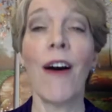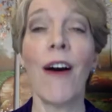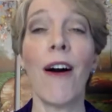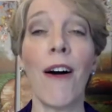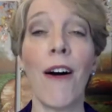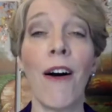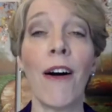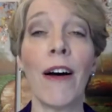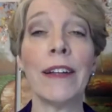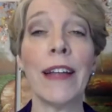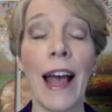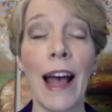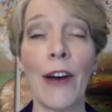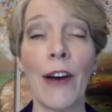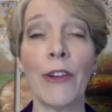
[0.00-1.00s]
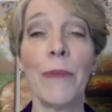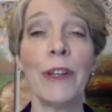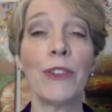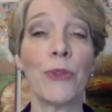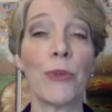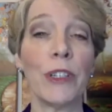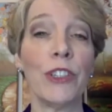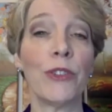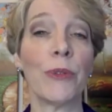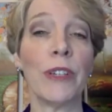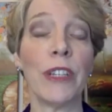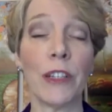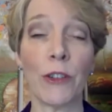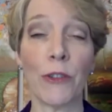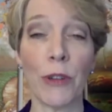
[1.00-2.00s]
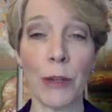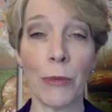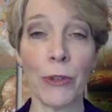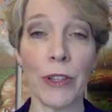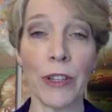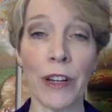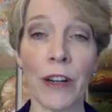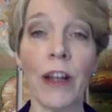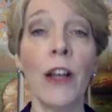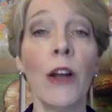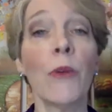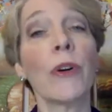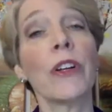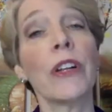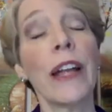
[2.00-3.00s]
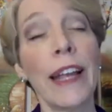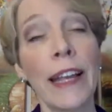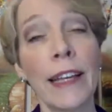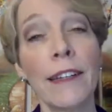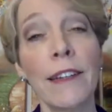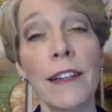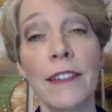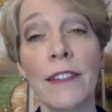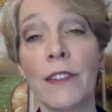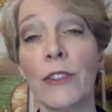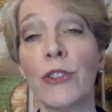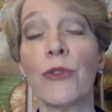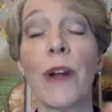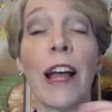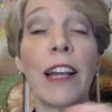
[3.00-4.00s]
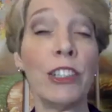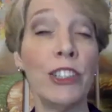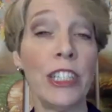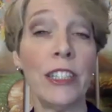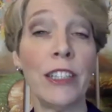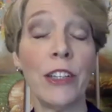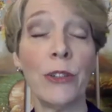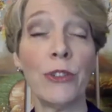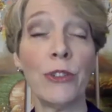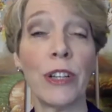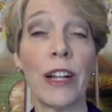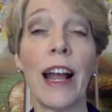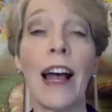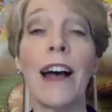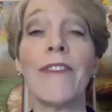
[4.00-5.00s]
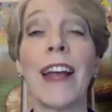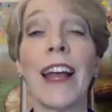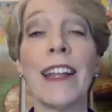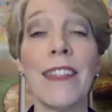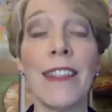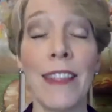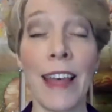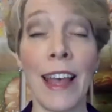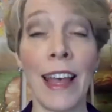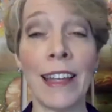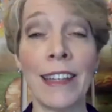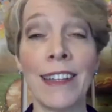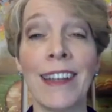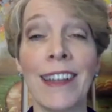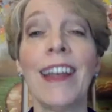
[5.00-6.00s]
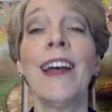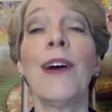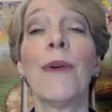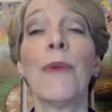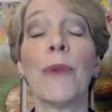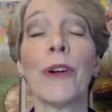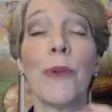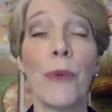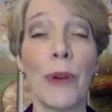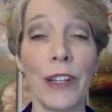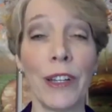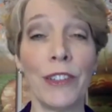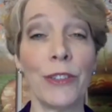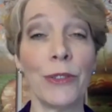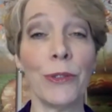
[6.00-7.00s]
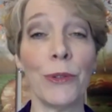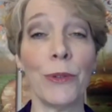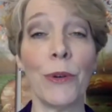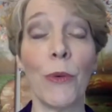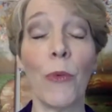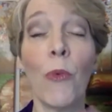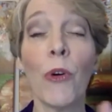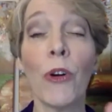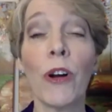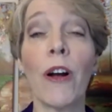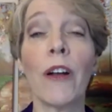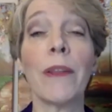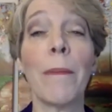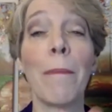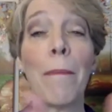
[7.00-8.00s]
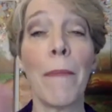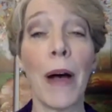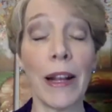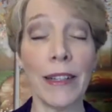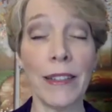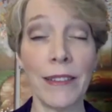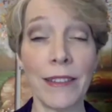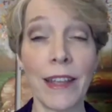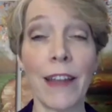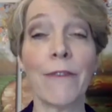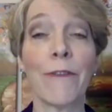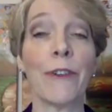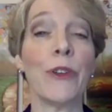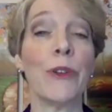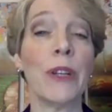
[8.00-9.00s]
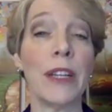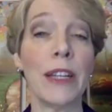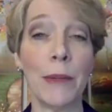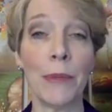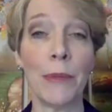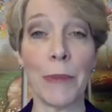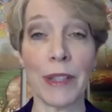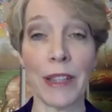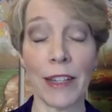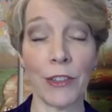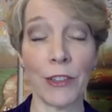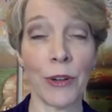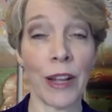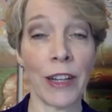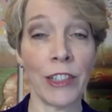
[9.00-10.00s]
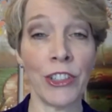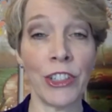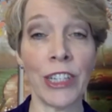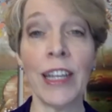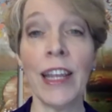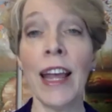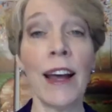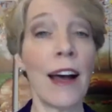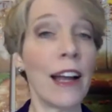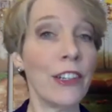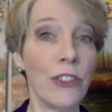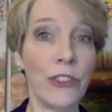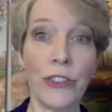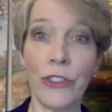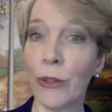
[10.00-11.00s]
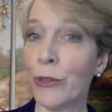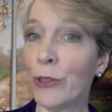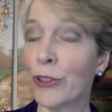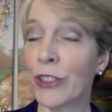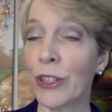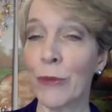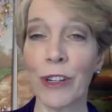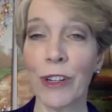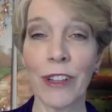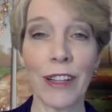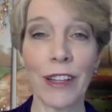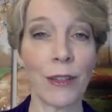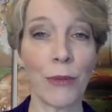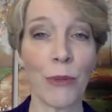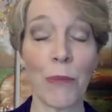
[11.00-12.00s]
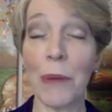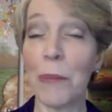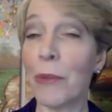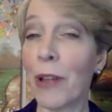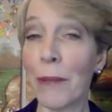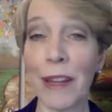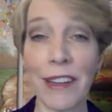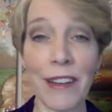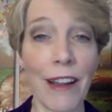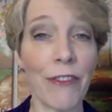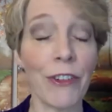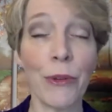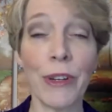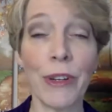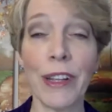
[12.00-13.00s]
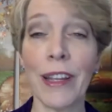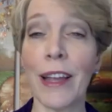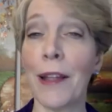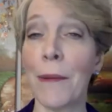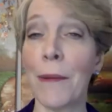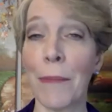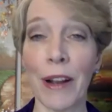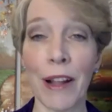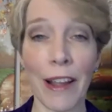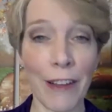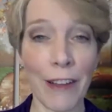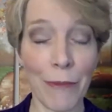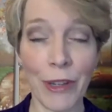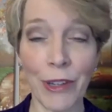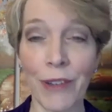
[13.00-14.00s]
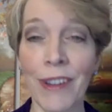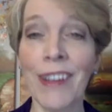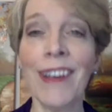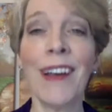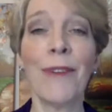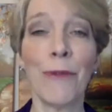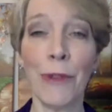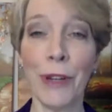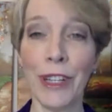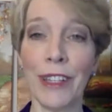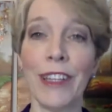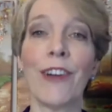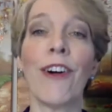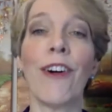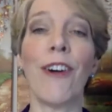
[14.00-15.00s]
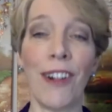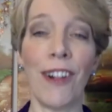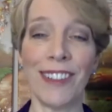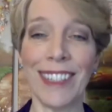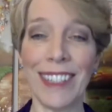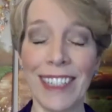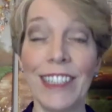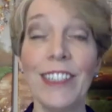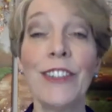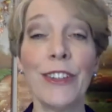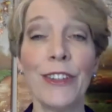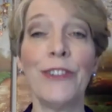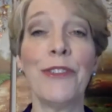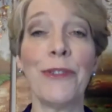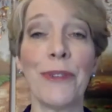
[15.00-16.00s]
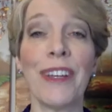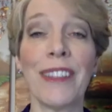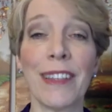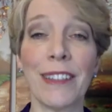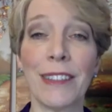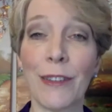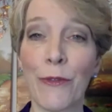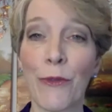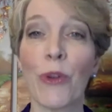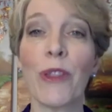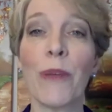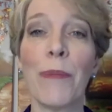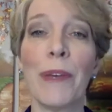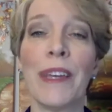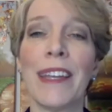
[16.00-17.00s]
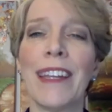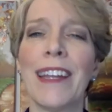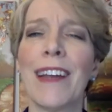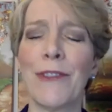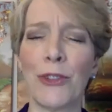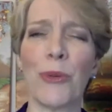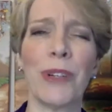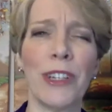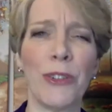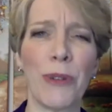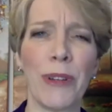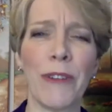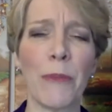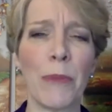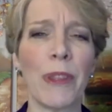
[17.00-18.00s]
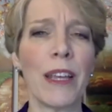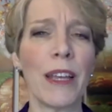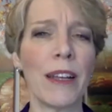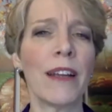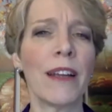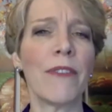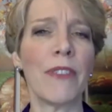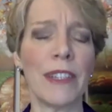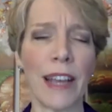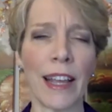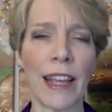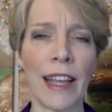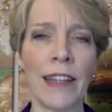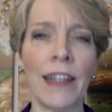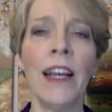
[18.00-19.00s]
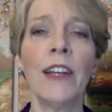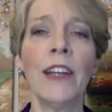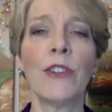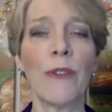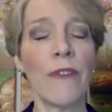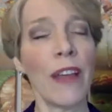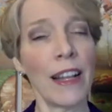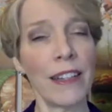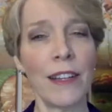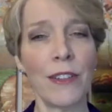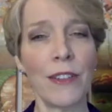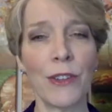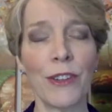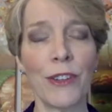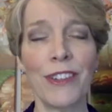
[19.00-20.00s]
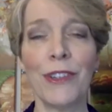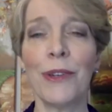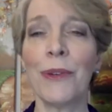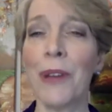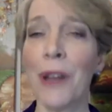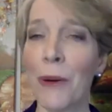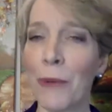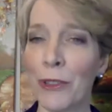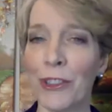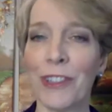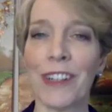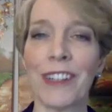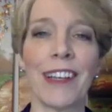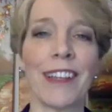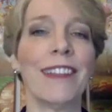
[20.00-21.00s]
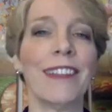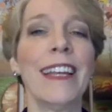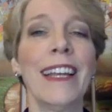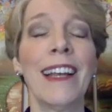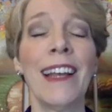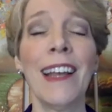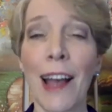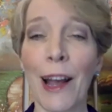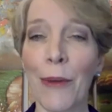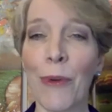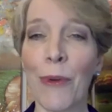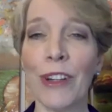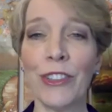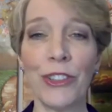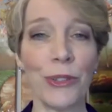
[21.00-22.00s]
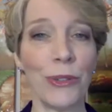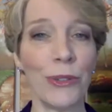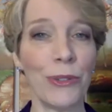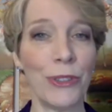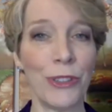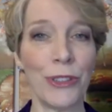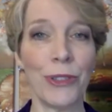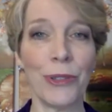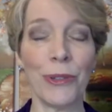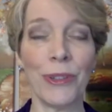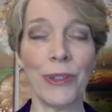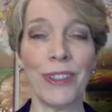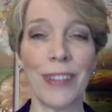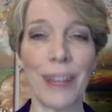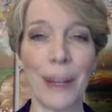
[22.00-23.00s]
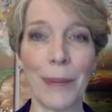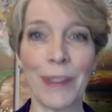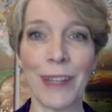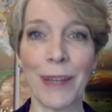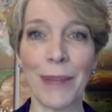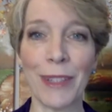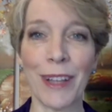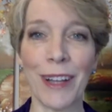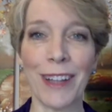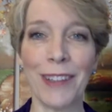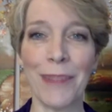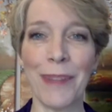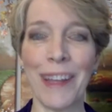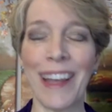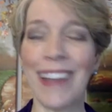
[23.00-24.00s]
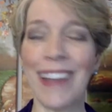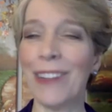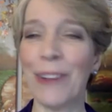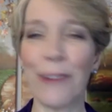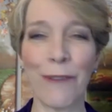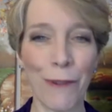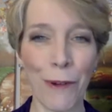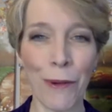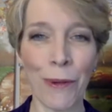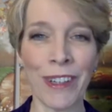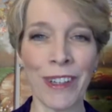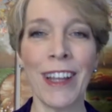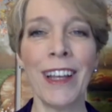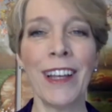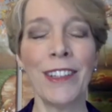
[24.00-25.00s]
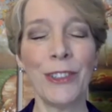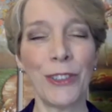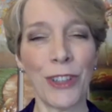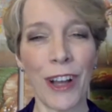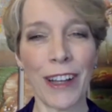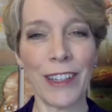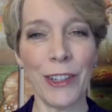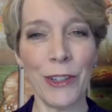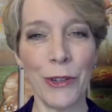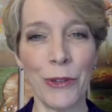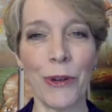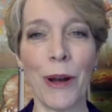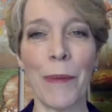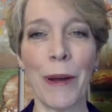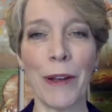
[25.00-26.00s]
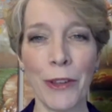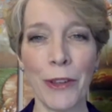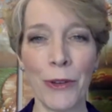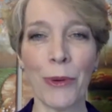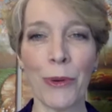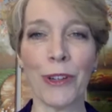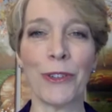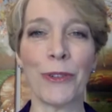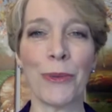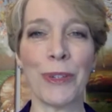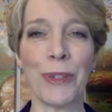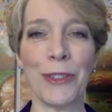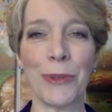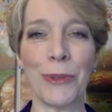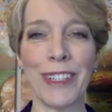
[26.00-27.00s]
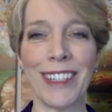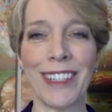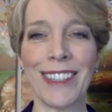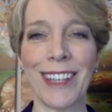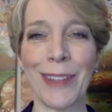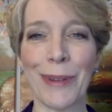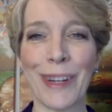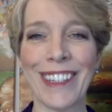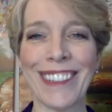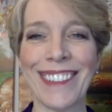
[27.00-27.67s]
on how to make 2020 an incredible year. We're going to analyze the strategy that you should have, and then we're going to work on the mindset for you to implement that strategy. I don't usually work like this with people. I may never do it again, but I have been really called into doing this for the beginning of 2020, for the beginning of the decade. So if that sounds good to you, I want you to click the link. I want you to set up a time to talk to me, and I look forward to talking to you about your 2020 Accelerator.